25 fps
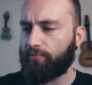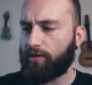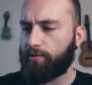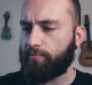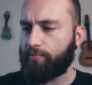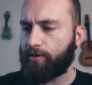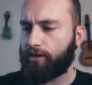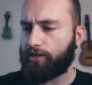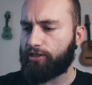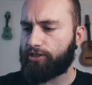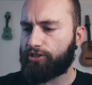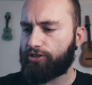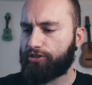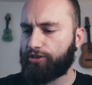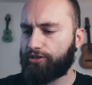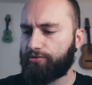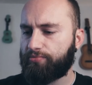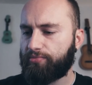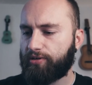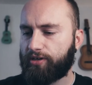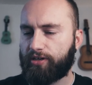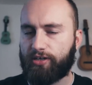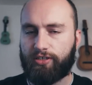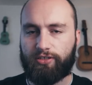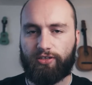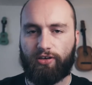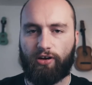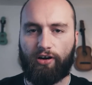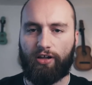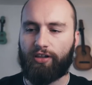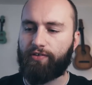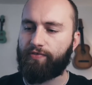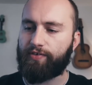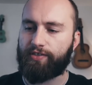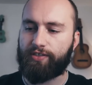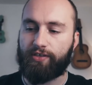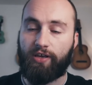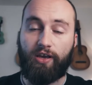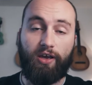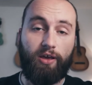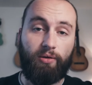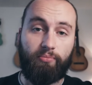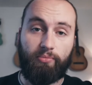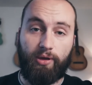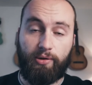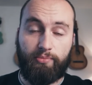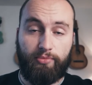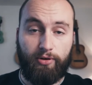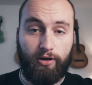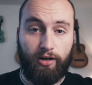Maybe I should, because
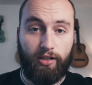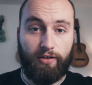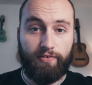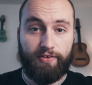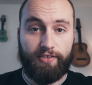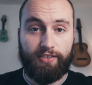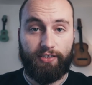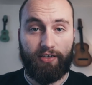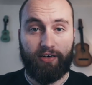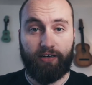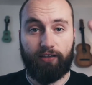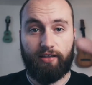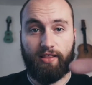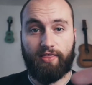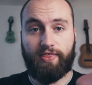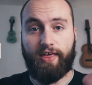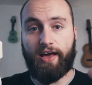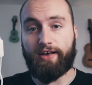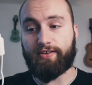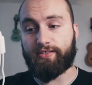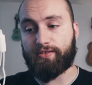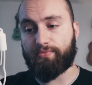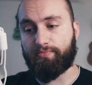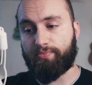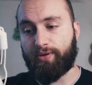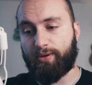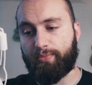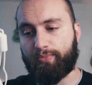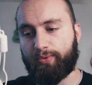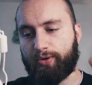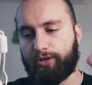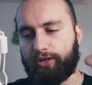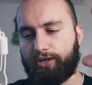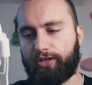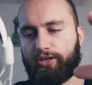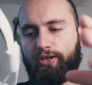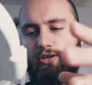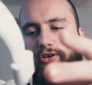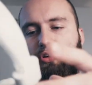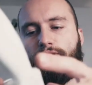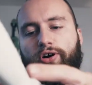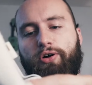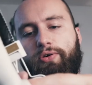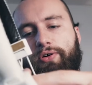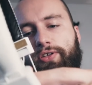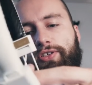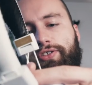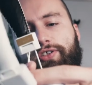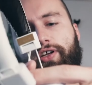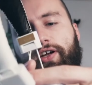maybe all of a sudden 1,000 people are gonna
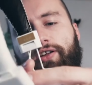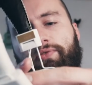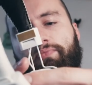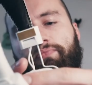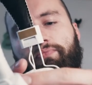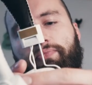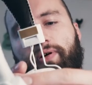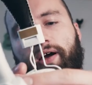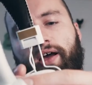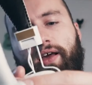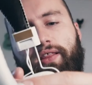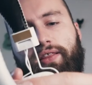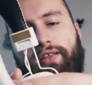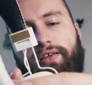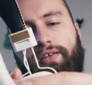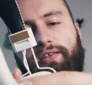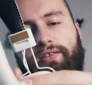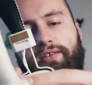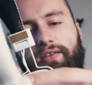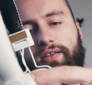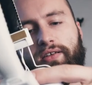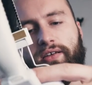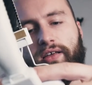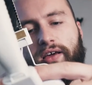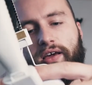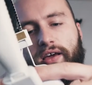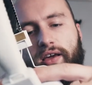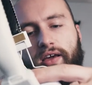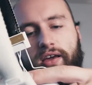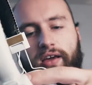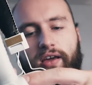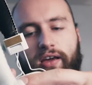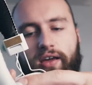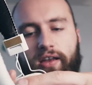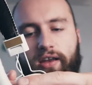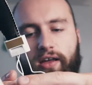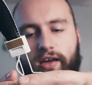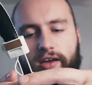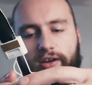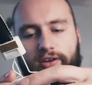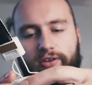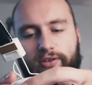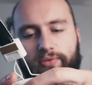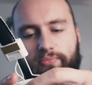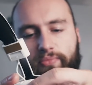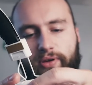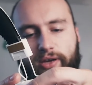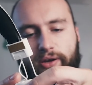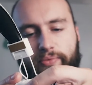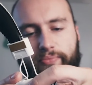go and try to buy these and I
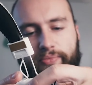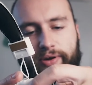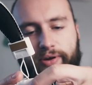could make